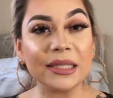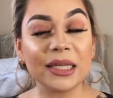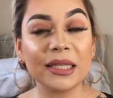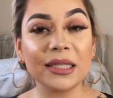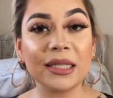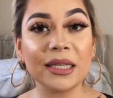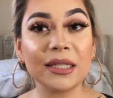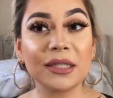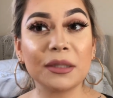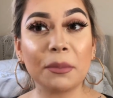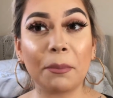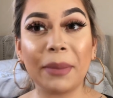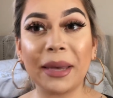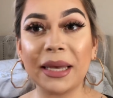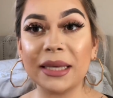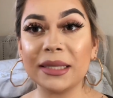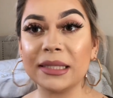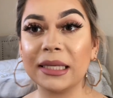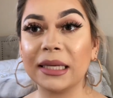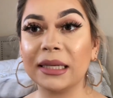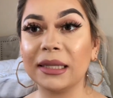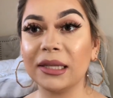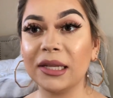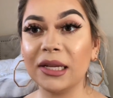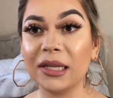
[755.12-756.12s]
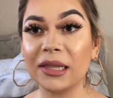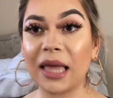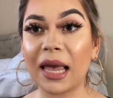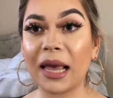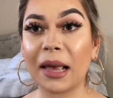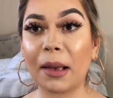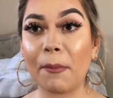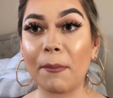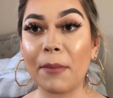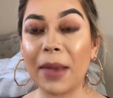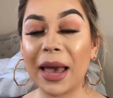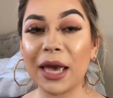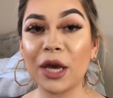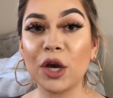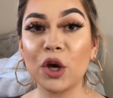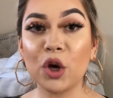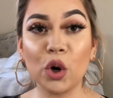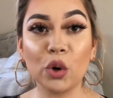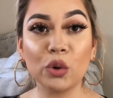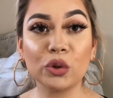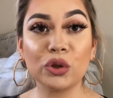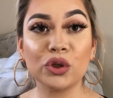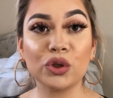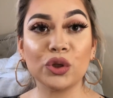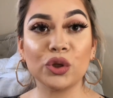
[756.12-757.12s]
This is basically like my
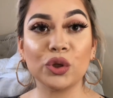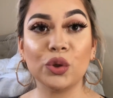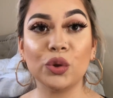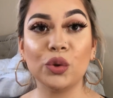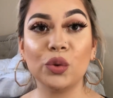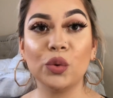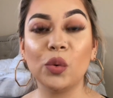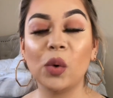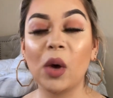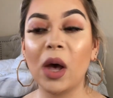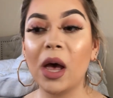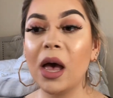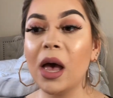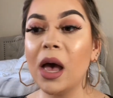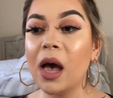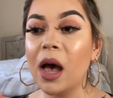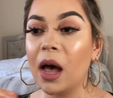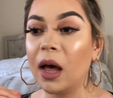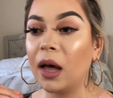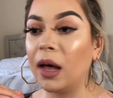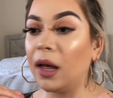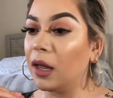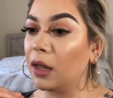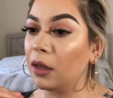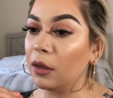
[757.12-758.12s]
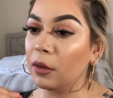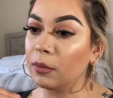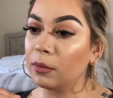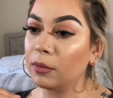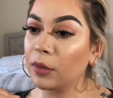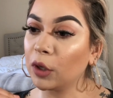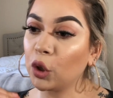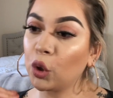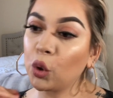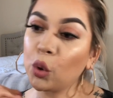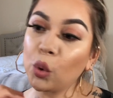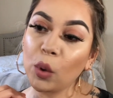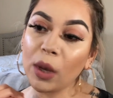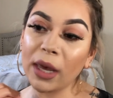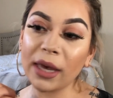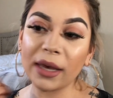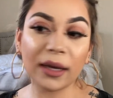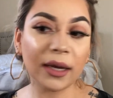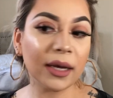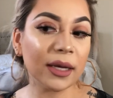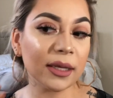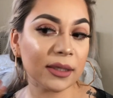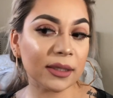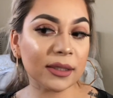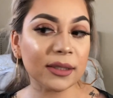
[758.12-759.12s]
go-to quick
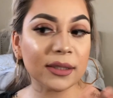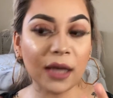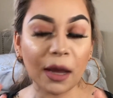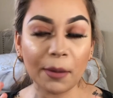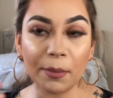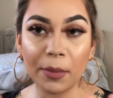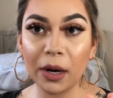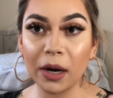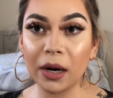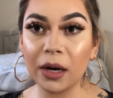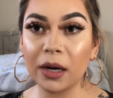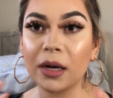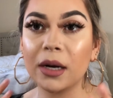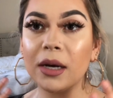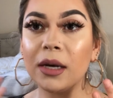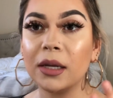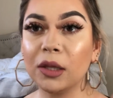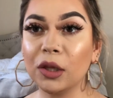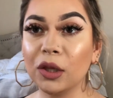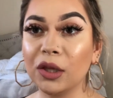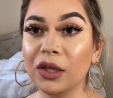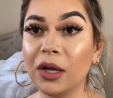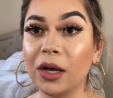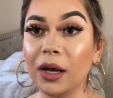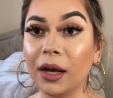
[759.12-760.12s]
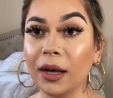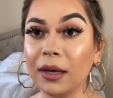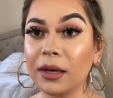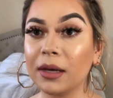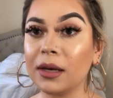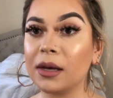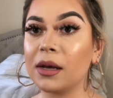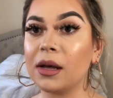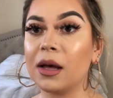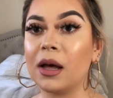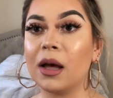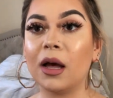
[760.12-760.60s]
summer look.